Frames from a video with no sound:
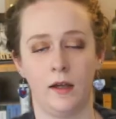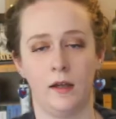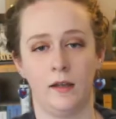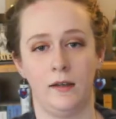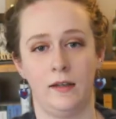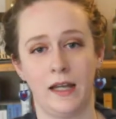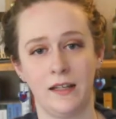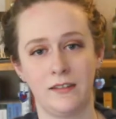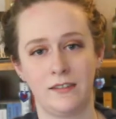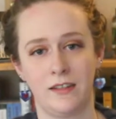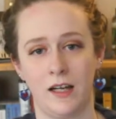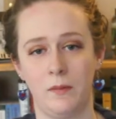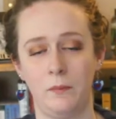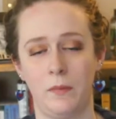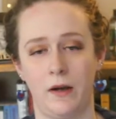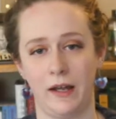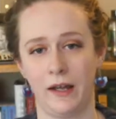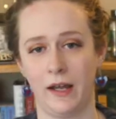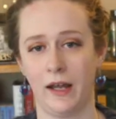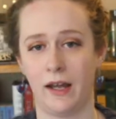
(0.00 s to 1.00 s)
Next up,
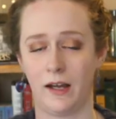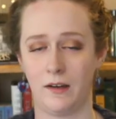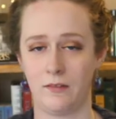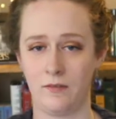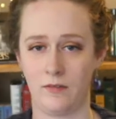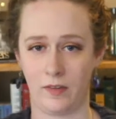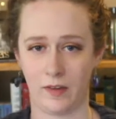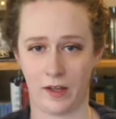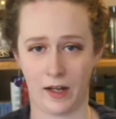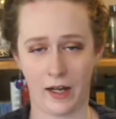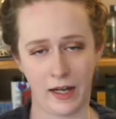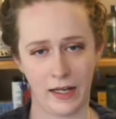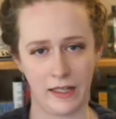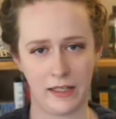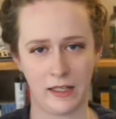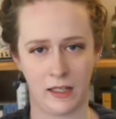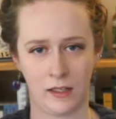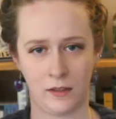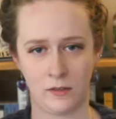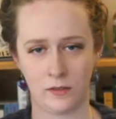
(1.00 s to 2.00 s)
I have The High
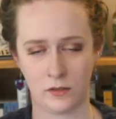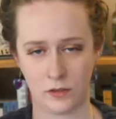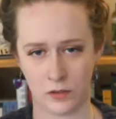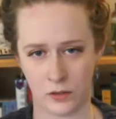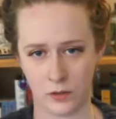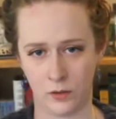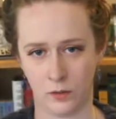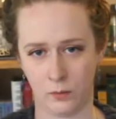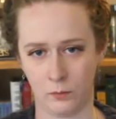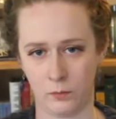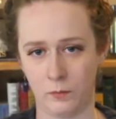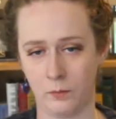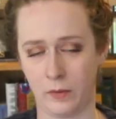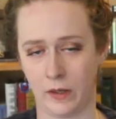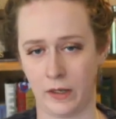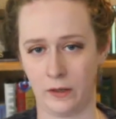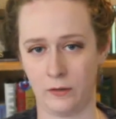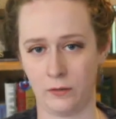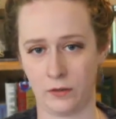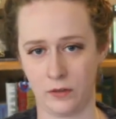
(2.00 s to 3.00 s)
King's Tomb
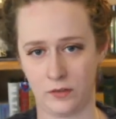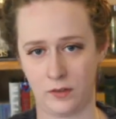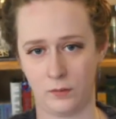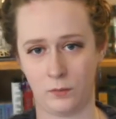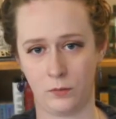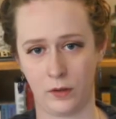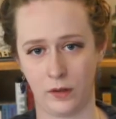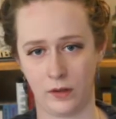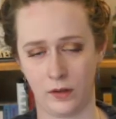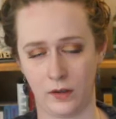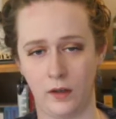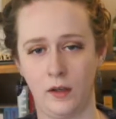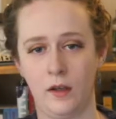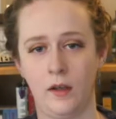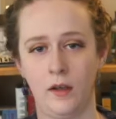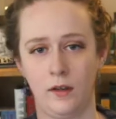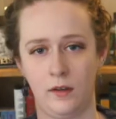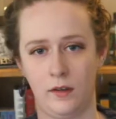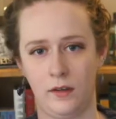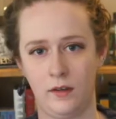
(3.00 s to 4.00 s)
by Kristen Britton.
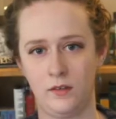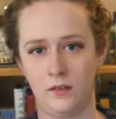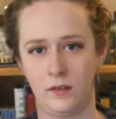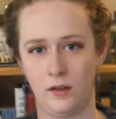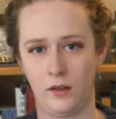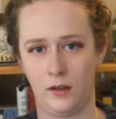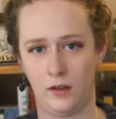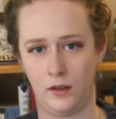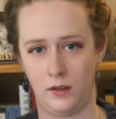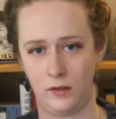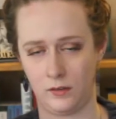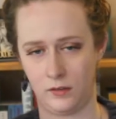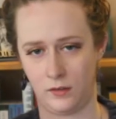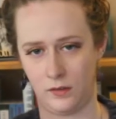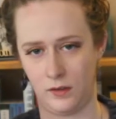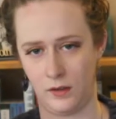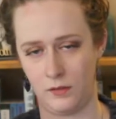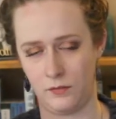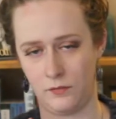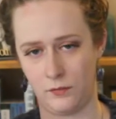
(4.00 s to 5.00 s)
This is
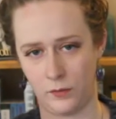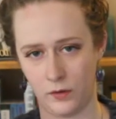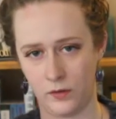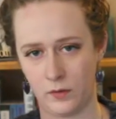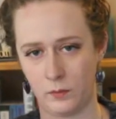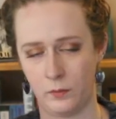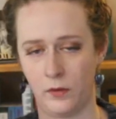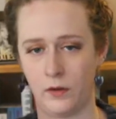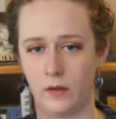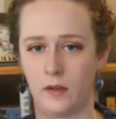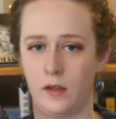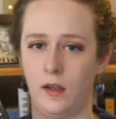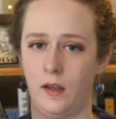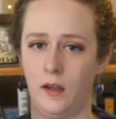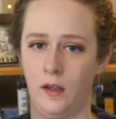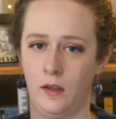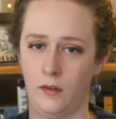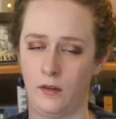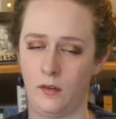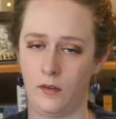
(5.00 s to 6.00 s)
the fourth book
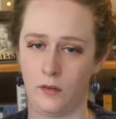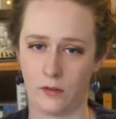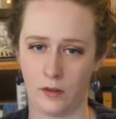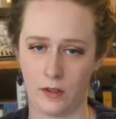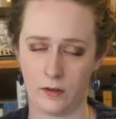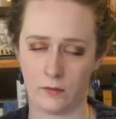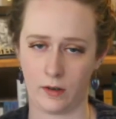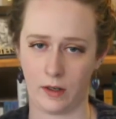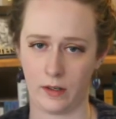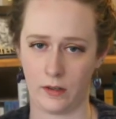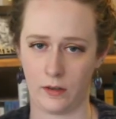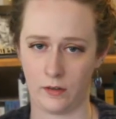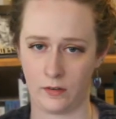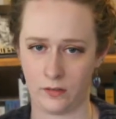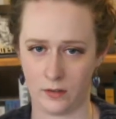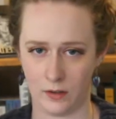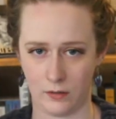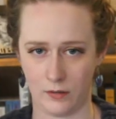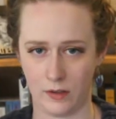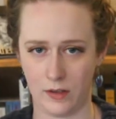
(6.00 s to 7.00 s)
in the Green Rider
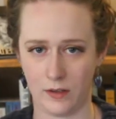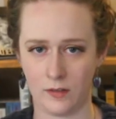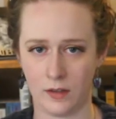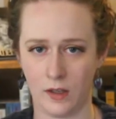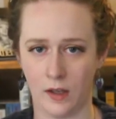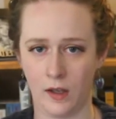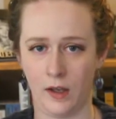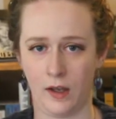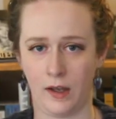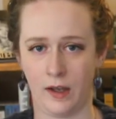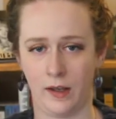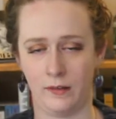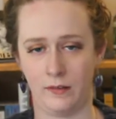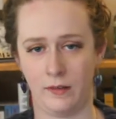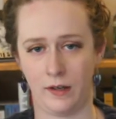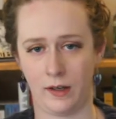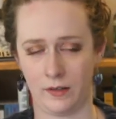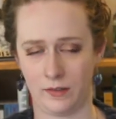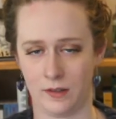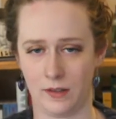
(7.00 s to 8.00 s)
series, and
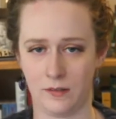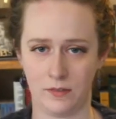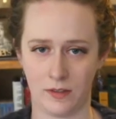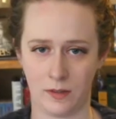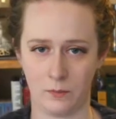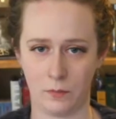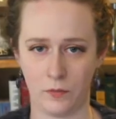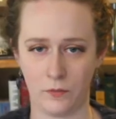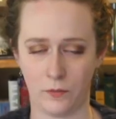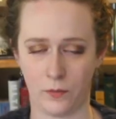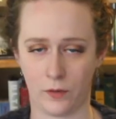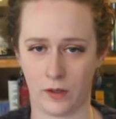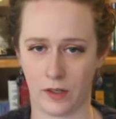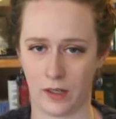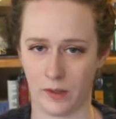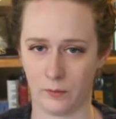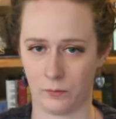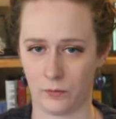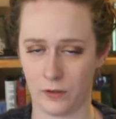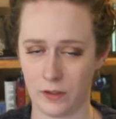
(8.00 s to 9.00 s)
as I've said before,
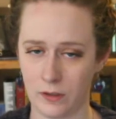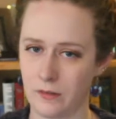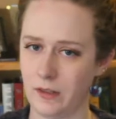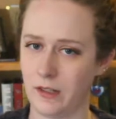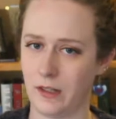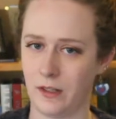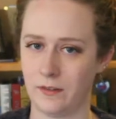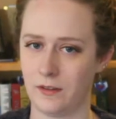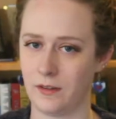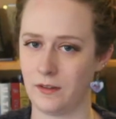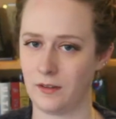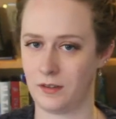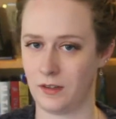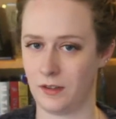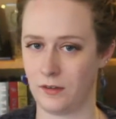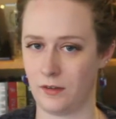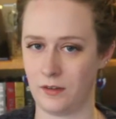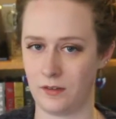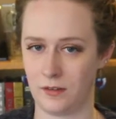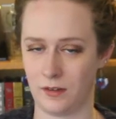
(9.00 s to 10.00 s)
I'm rereading this
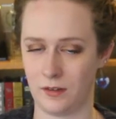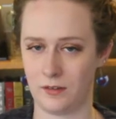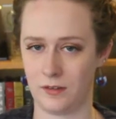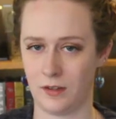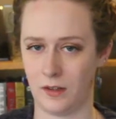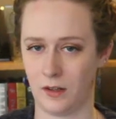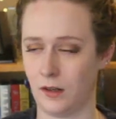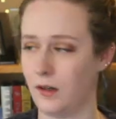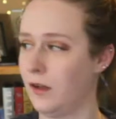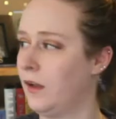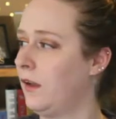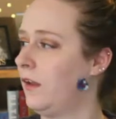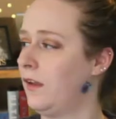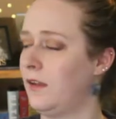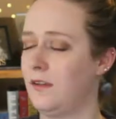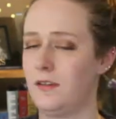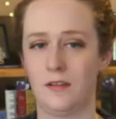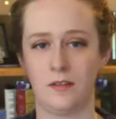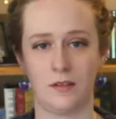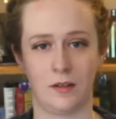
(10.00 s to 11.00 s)
series this year.
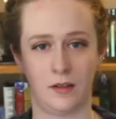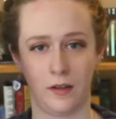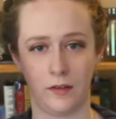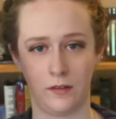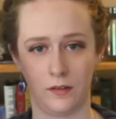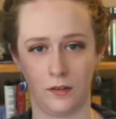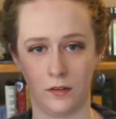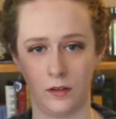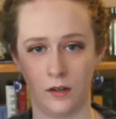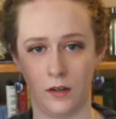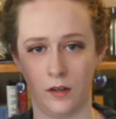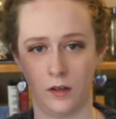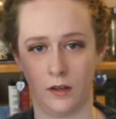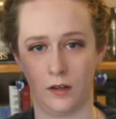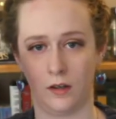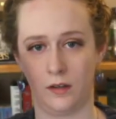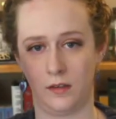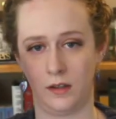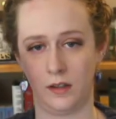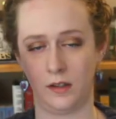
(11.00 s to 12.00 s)
This is another
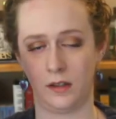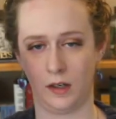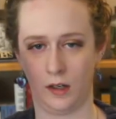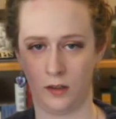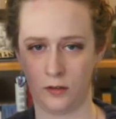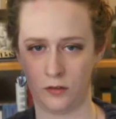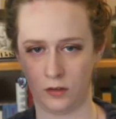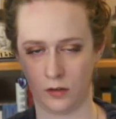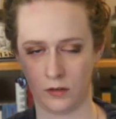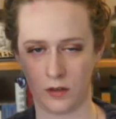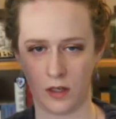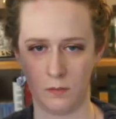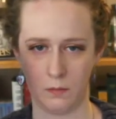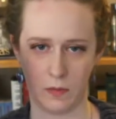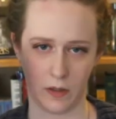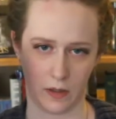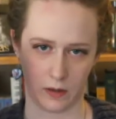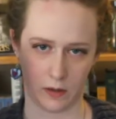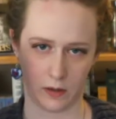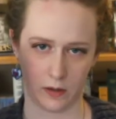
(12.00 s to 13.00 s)
thick and chunky
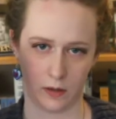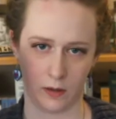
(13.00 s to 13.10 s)
book.